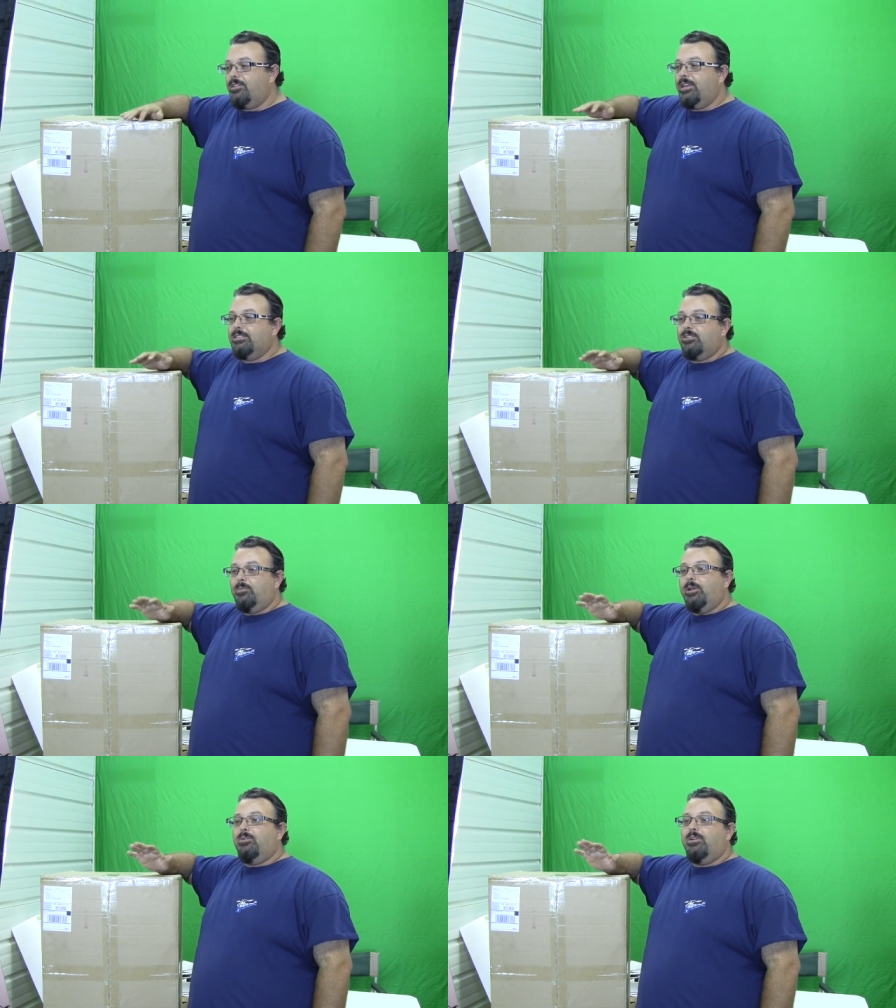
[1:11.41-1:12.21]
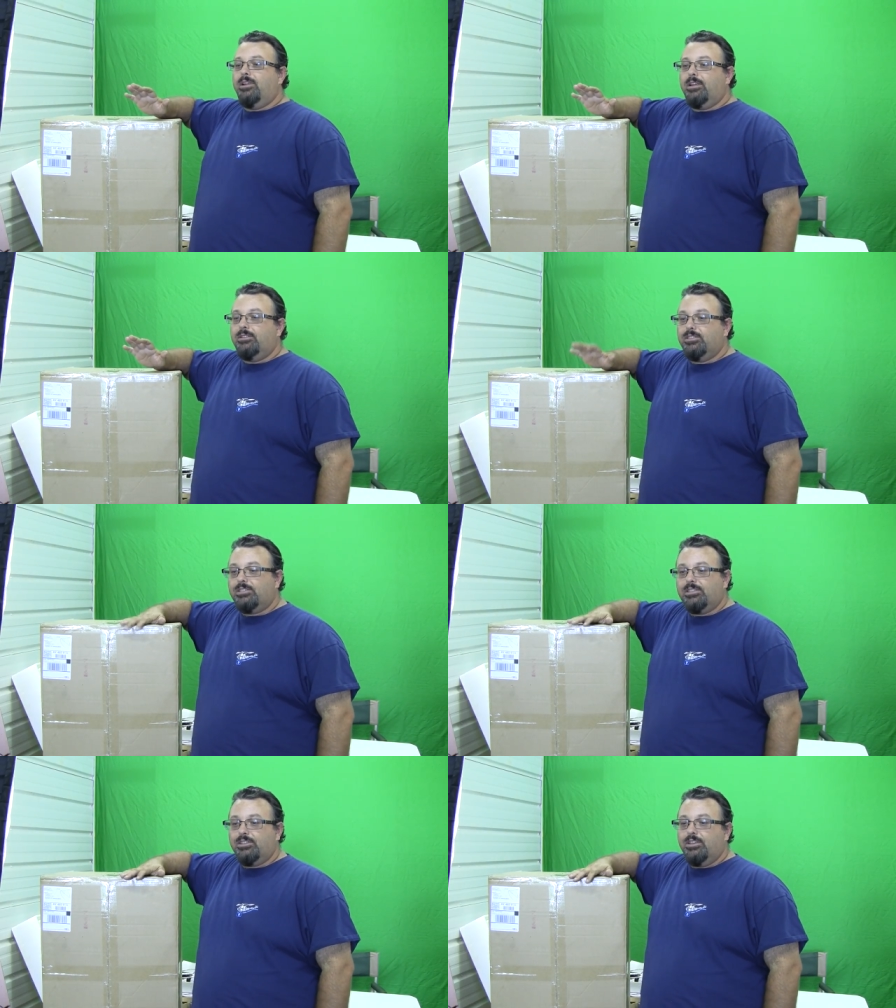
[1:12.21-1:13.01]
I think it's going to be going uh,
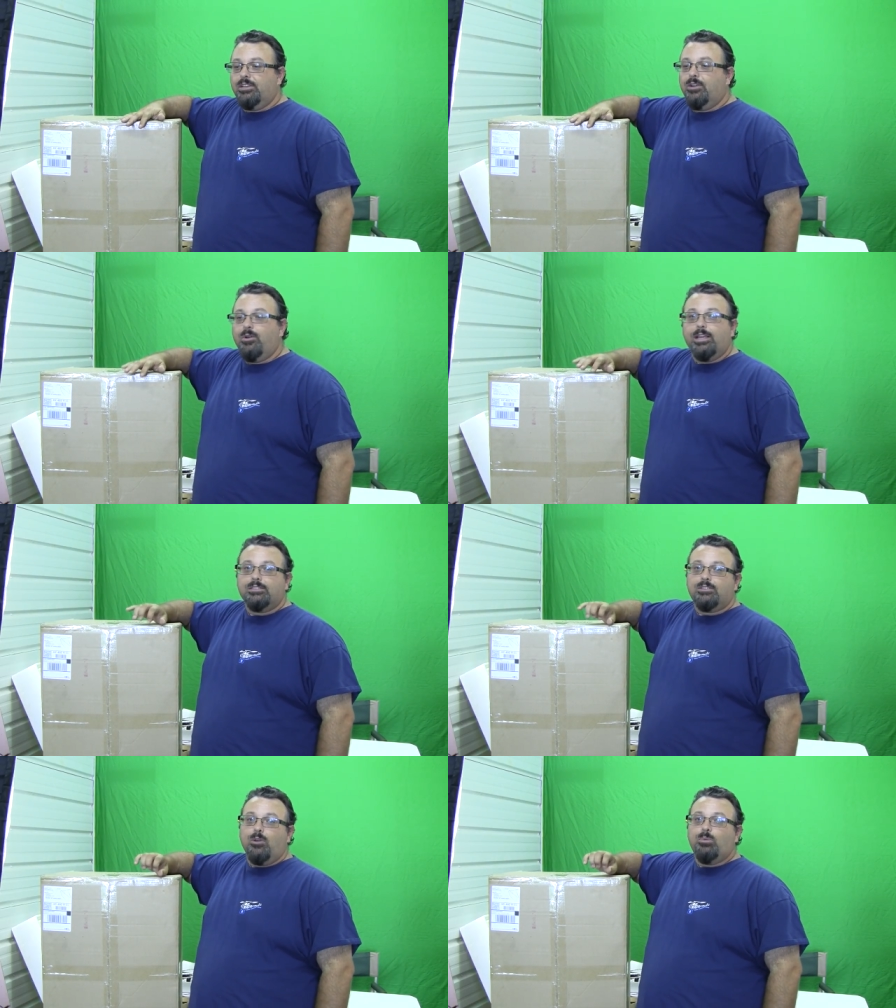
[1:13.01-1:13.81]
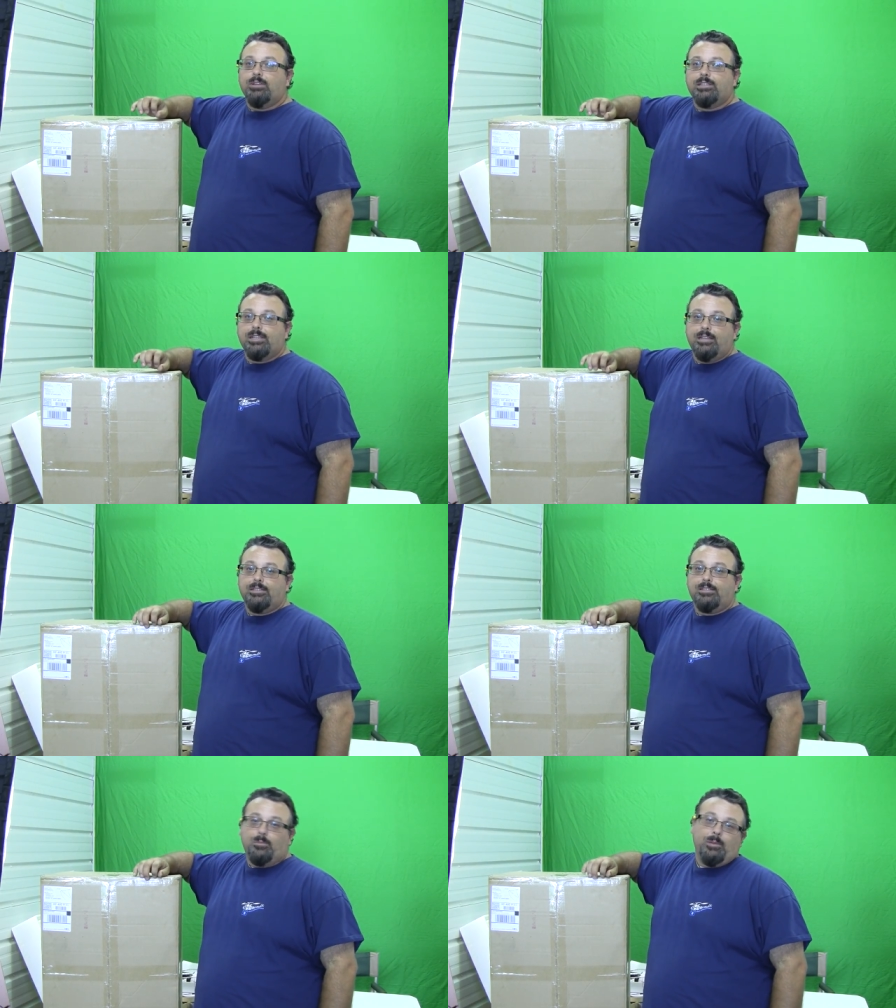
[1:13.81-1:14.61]
just as good to go ahead and start putting that sound
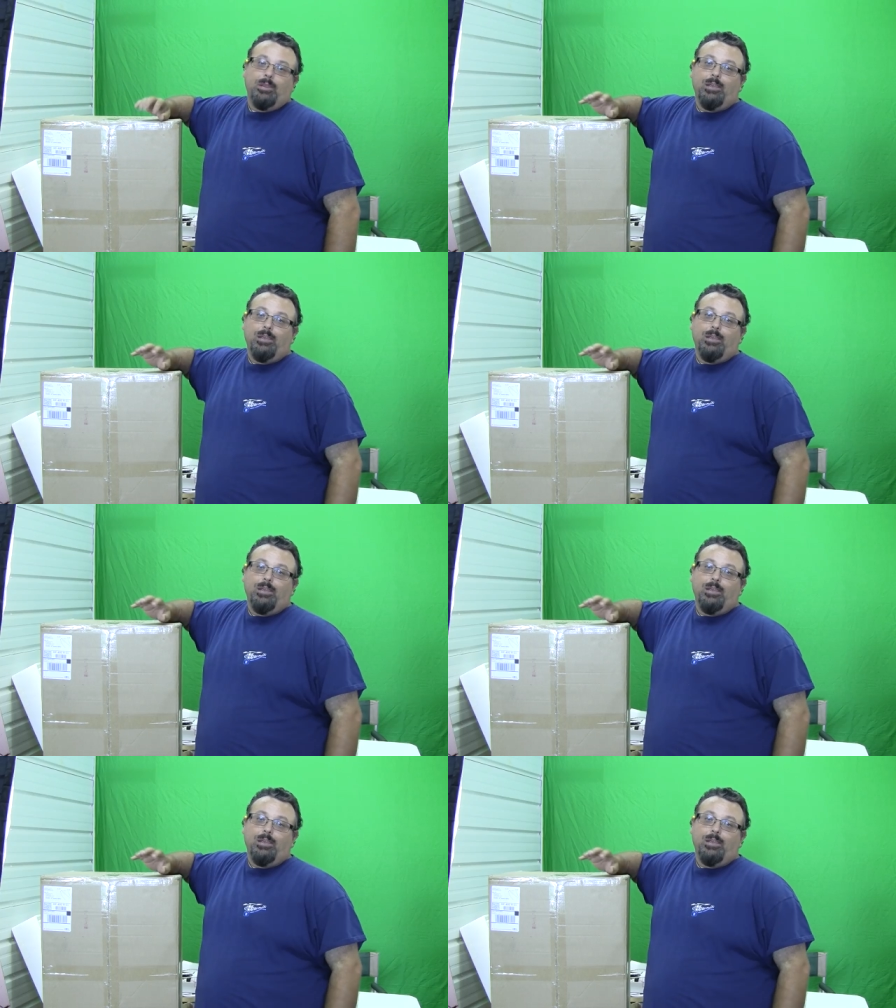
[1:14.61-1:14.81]
system in